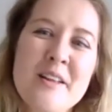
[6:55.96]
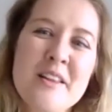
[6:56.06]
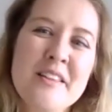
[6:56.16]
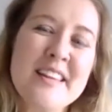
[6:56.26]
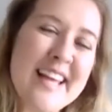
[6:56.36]

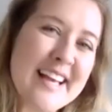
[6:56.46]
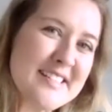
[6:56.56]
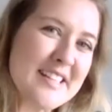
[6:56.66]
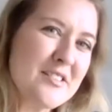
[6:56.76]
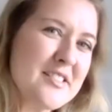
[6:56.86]
The next
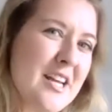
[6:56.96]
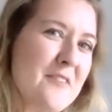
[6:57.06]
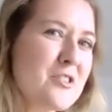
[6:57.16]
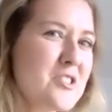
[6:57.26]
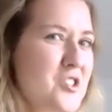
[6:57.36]
thing I'd say
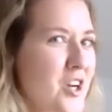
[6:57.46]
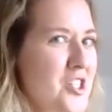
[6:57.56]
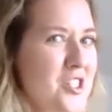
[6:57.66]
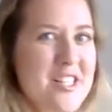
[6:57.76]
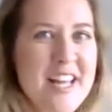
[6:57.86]
for
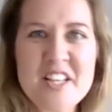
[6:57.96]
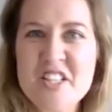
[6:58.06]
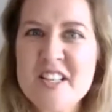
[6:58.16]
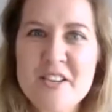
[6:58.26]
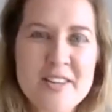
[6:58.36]
construction,
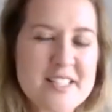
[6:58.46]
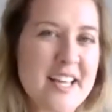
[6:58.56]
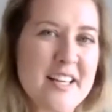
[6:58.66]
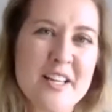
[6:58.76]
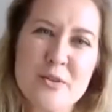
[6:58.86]
engineering,
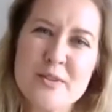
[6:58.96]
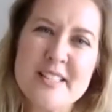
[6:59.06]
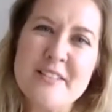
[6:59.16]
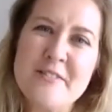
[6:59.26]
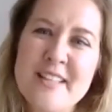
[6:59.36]
technical
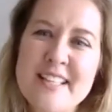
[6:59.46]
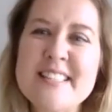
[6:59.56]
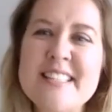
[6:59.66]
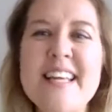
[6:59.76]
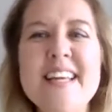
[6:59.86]
CVs
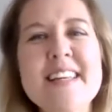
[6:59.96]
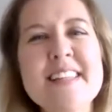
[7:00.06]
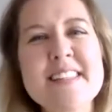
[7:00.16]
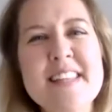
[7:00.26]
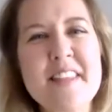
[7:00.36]

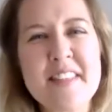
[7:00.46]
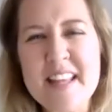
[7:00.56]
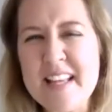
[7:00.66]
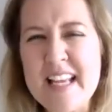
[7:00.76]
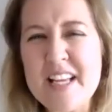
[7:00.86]
is
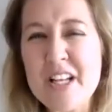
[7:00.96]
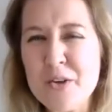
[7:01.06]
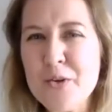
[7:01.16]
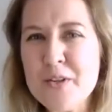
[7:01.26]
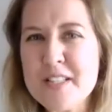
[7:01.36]

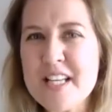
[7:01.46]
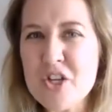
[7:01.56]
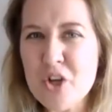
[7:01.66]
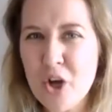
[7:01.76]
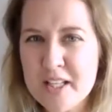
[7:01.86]
include
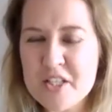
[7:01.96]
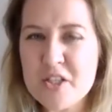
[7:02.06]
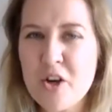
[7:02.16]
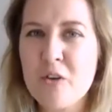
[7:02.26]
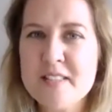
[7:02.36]
knowledge
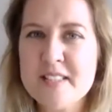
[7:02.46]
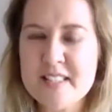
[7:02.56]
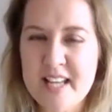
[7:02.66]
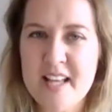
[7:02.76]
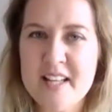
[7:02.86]
of
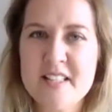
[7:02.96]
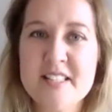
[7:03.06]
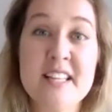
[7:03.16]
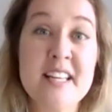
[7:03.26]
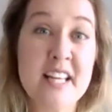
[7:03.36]
standards
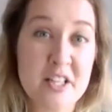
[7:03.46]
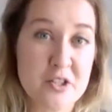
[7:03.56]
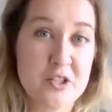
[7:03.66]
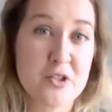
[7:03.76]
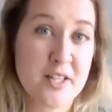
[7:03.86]
and
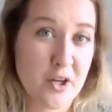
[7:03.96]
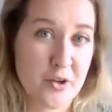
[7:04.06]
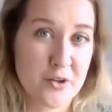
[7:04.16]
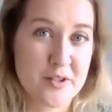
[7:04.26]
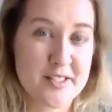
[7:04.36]
industry
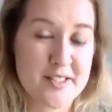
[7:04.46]
codes.